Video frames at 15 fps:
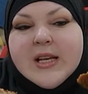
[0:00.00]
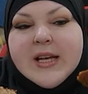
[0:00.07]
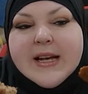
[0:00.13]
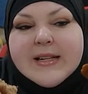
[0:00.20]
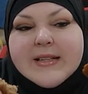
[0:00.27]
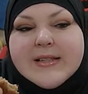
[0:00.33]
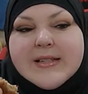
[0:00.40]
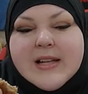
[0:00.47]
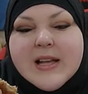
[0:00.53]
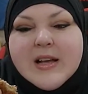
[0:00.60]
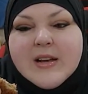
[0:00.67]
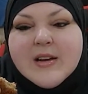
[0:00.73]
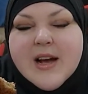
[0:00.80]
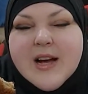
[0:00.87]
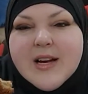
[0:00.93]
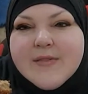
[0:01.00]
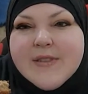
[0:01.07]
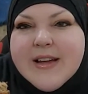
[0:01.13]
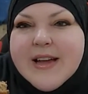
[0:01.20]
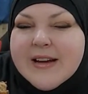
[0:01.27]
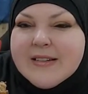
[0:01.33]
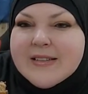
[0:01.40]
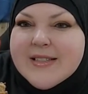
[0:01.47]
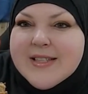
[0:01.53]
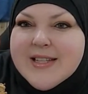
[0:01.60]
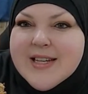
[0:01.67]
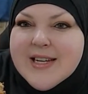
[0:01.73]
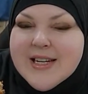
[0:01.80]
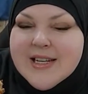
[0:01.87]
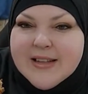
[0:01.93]
It's kind of like
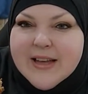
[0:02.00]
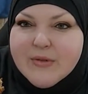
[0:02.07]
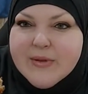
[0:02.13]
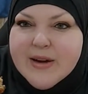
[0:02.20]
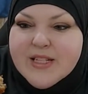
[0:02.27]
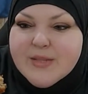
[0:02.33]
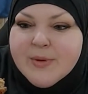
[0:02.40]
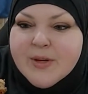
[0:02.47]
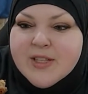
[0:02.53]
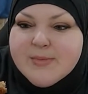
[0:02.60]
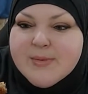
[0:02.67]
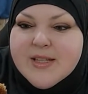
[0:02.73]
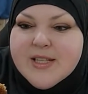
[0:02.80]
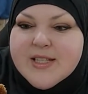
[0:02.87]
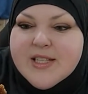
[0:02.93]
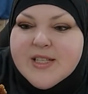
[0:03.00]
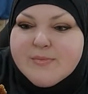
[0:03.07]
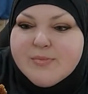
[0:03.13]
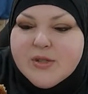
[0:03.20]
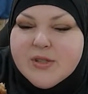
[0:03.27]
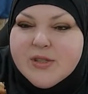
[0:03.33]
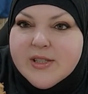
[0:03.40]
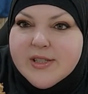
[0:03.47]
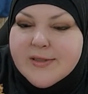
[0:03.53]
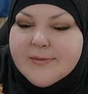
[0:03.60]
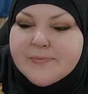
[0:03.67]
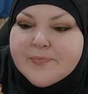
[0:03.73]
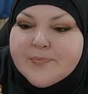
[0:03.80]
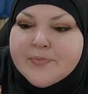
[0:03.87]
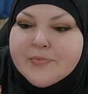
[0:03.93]
arancini, like rice balls, but this is bulgur.
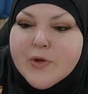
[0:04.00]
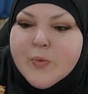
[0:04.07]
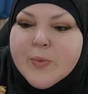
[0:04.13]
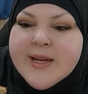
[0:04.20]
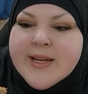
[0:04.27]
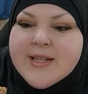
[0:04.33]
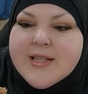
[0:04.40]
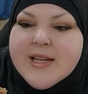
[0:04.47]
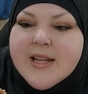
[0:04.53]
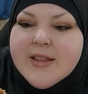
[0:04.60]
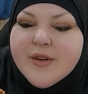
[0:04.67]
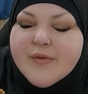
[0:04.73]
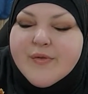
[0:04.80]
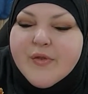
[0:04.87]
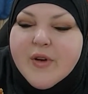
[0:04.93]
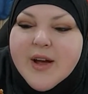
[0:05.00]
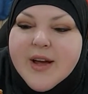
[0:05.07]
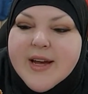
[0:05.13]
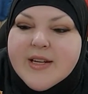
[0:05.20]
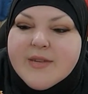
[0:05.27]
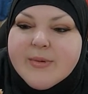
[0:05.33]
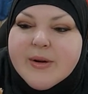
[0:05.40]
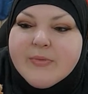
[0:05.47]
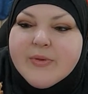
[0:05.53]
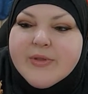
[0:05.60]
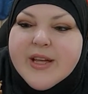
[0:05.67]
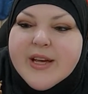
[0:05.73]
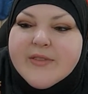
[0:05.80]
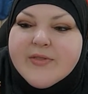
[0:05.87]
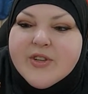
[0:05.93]
wheat and they're fried, but
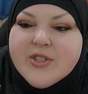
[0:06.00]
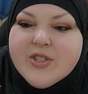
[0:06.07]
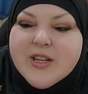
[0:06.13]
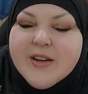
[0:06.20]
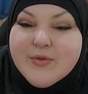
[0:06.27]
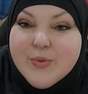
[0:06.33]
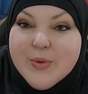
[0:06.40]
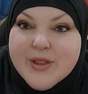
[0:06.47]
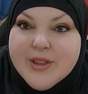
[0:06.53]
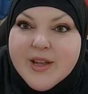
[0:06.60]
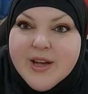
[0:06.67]
they're stuffed with